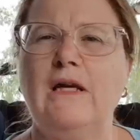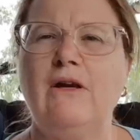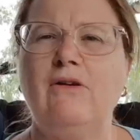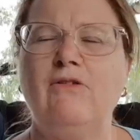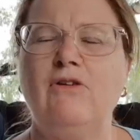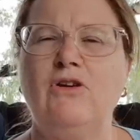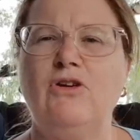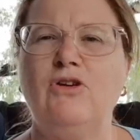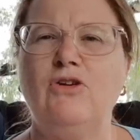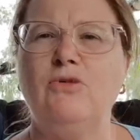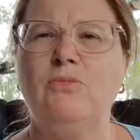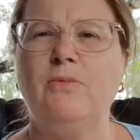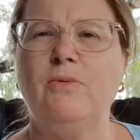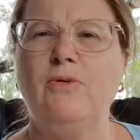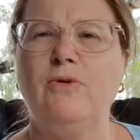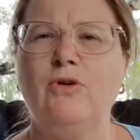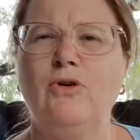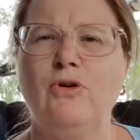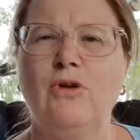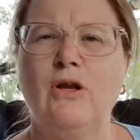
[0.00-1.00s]
here in
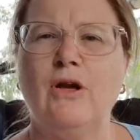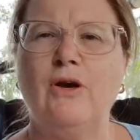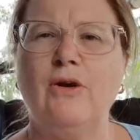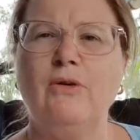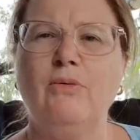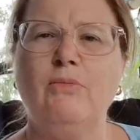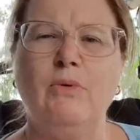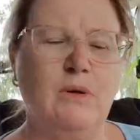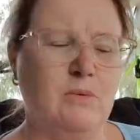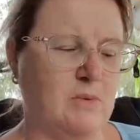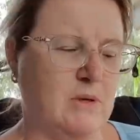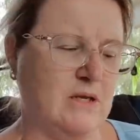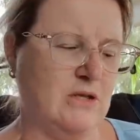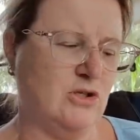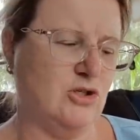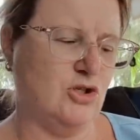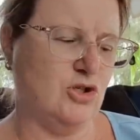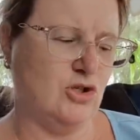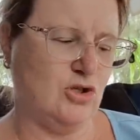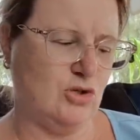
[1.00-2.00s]
Eulo, we
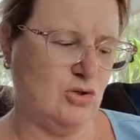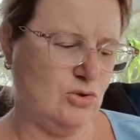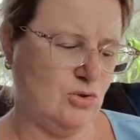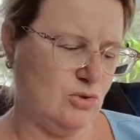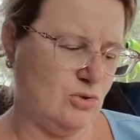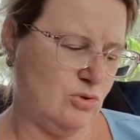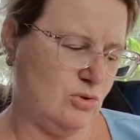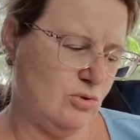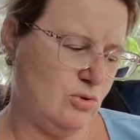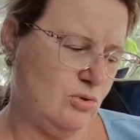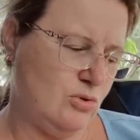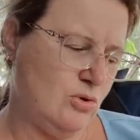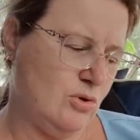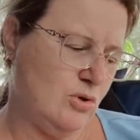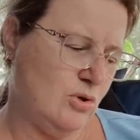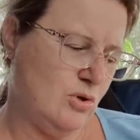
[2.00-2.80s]
went to